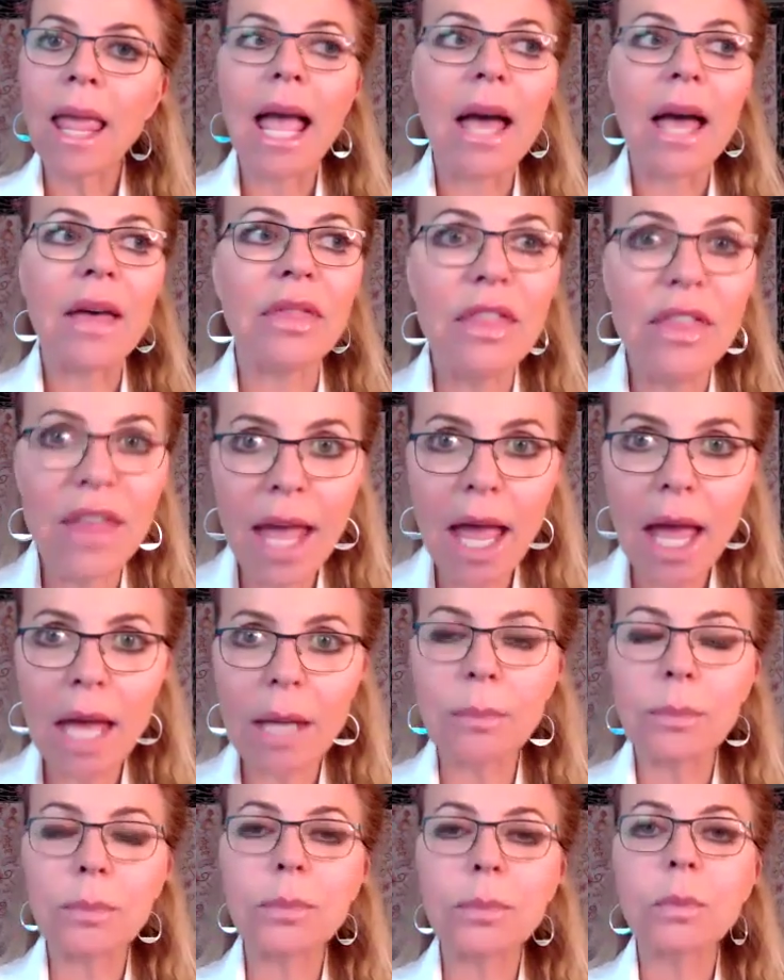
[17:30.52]
And
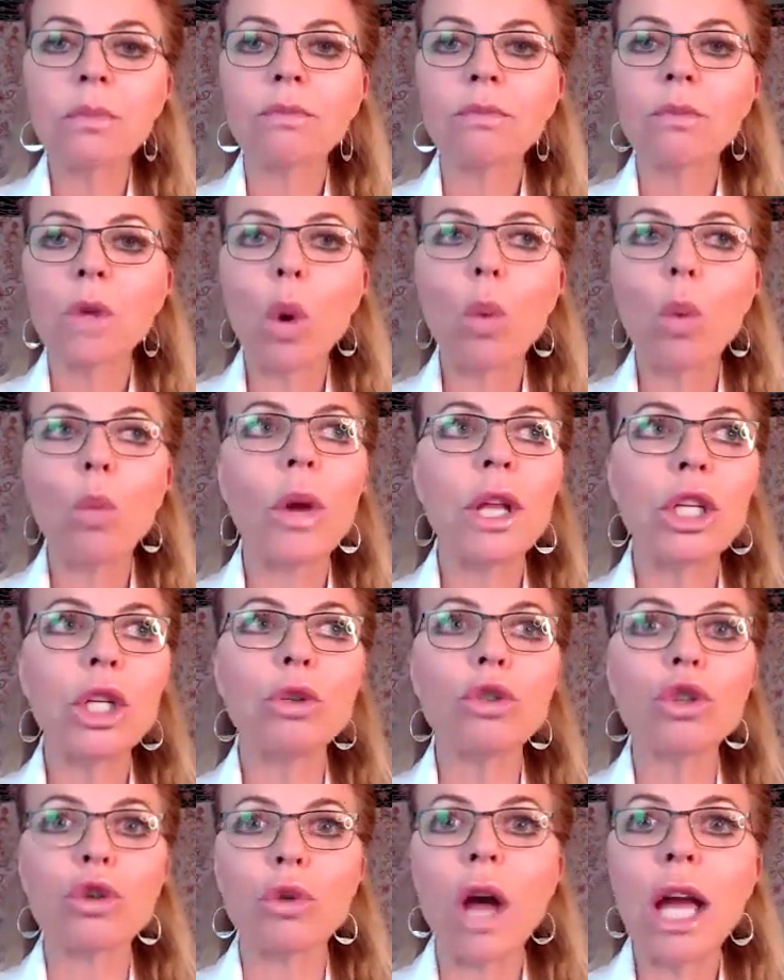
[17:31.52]
then when
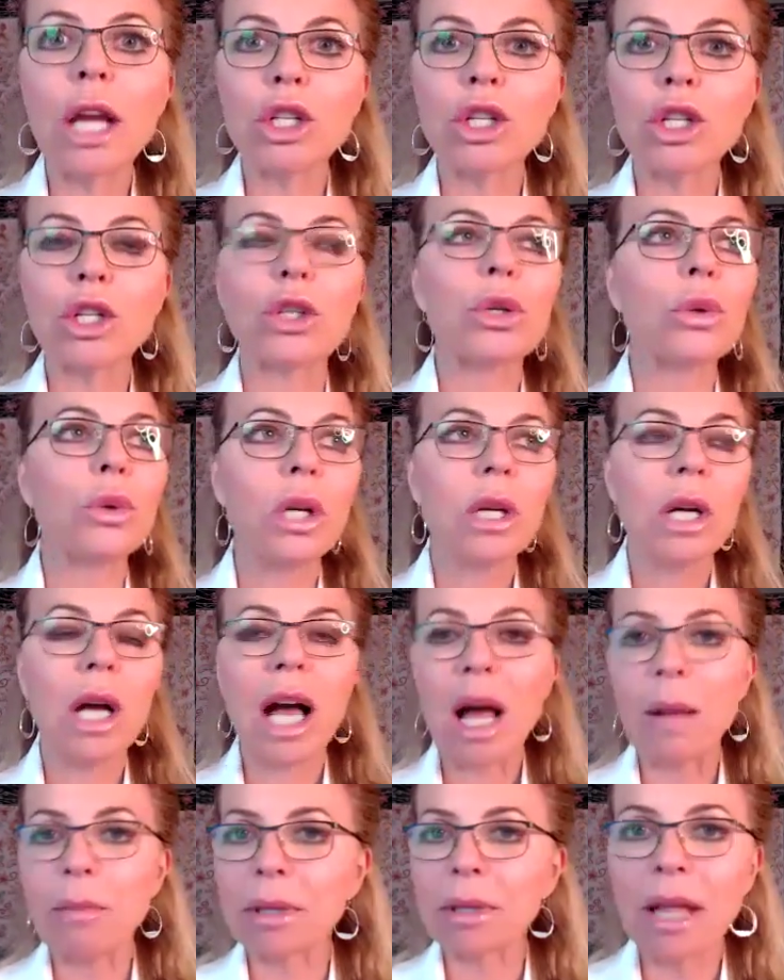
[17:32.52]
you try to
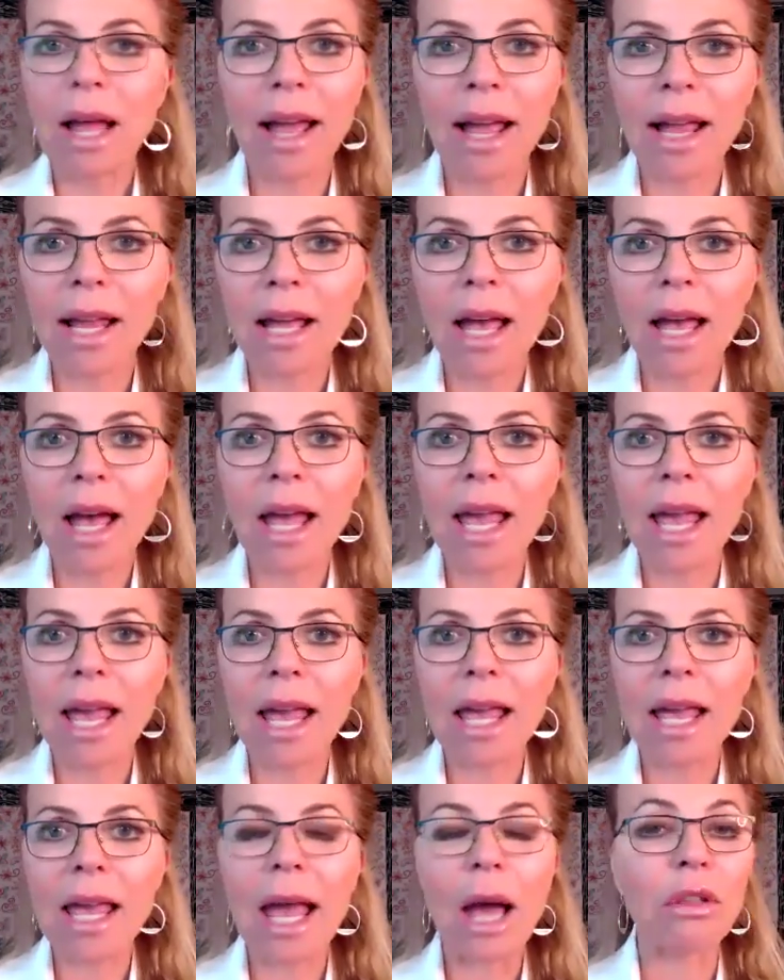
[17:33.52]
apply
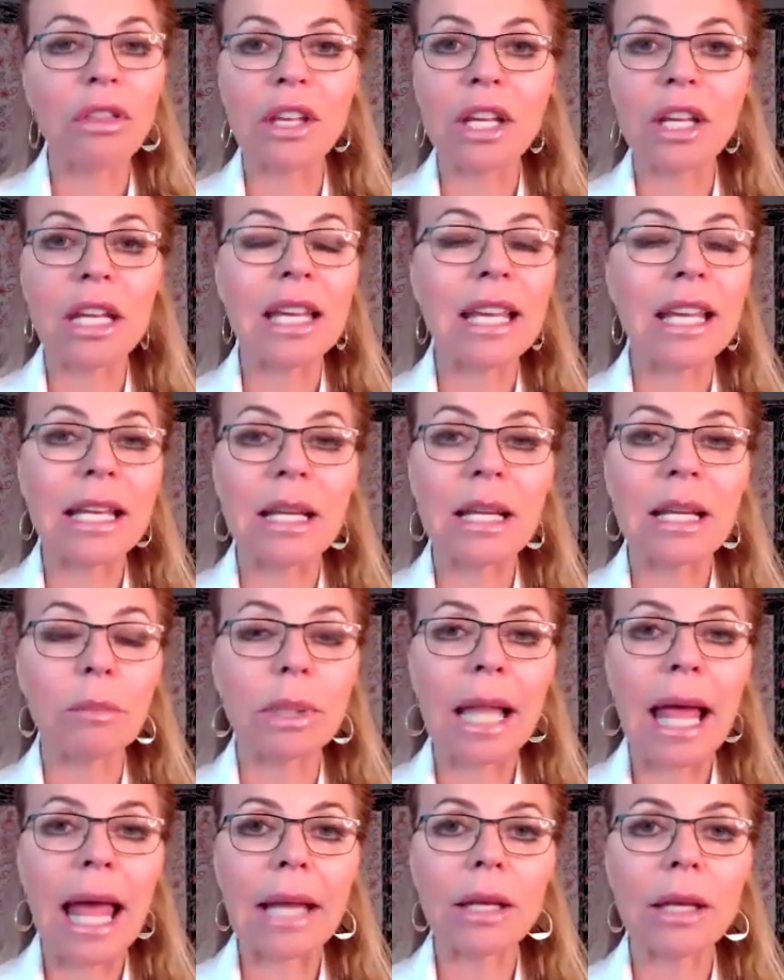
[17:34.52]
a healthy eating
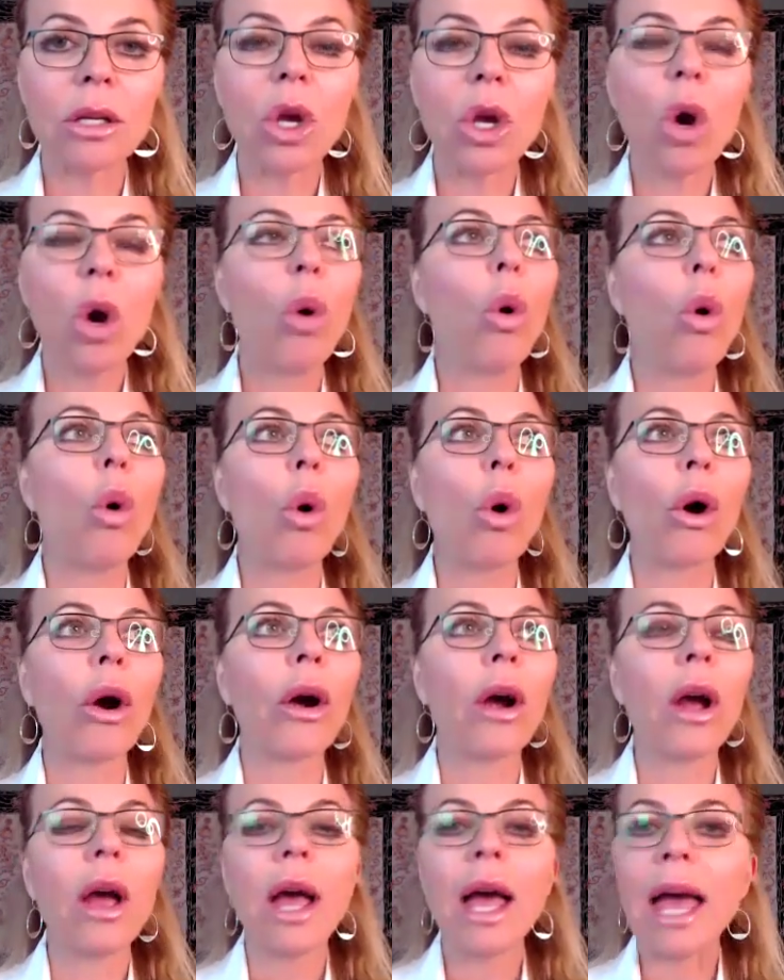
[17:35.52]
plan
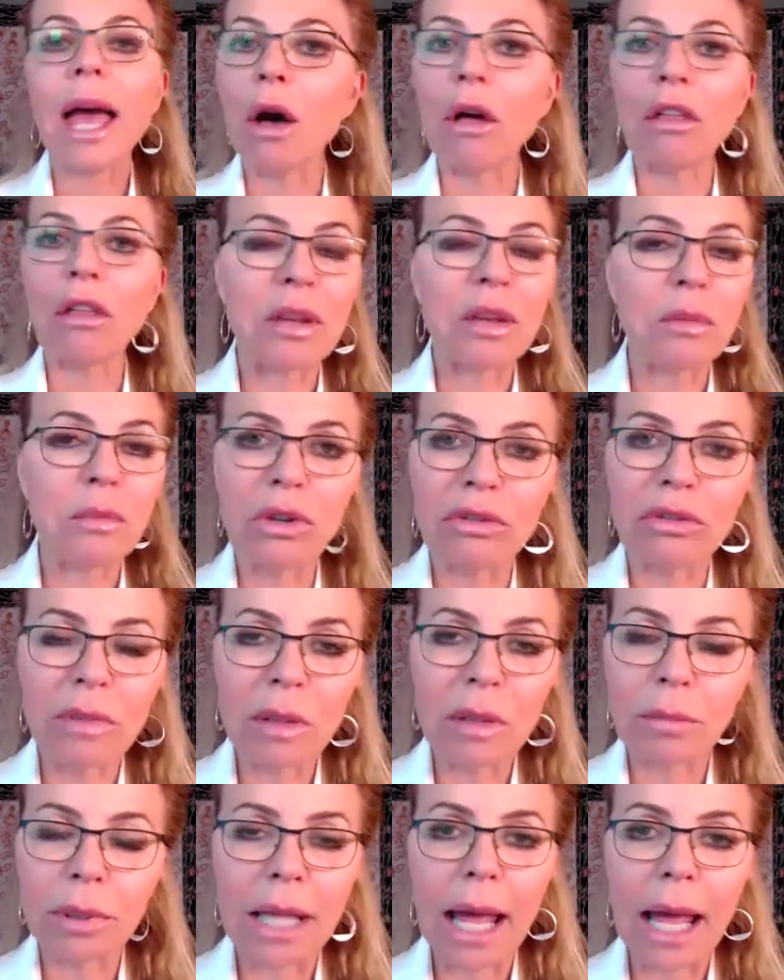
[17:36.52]
or a healthy
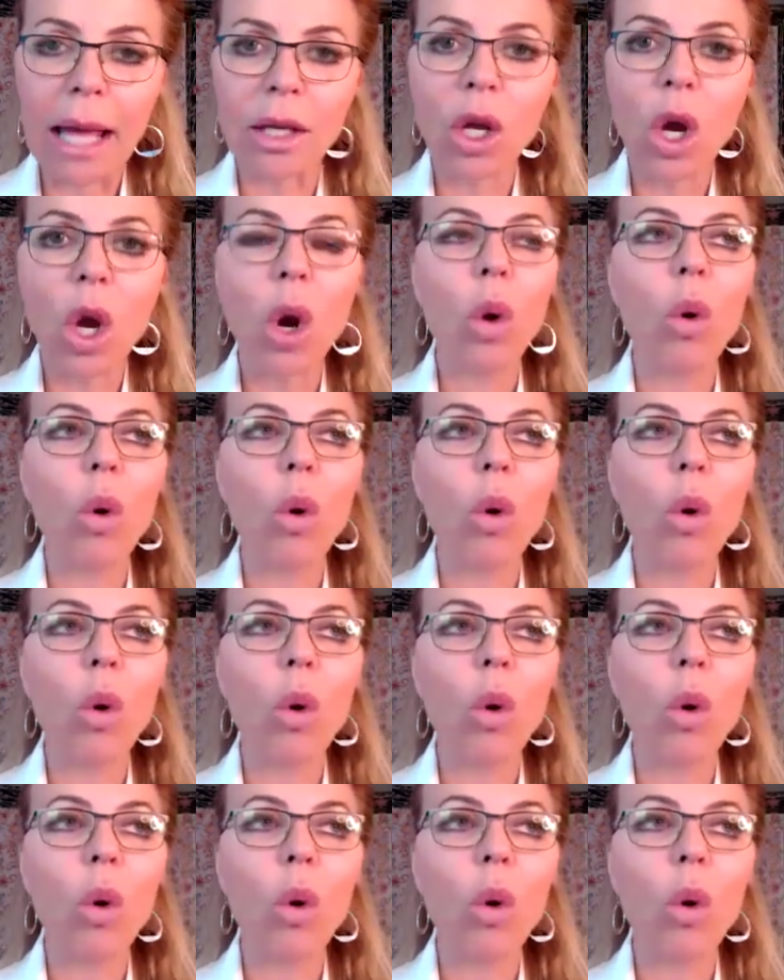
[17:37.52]
movement plan,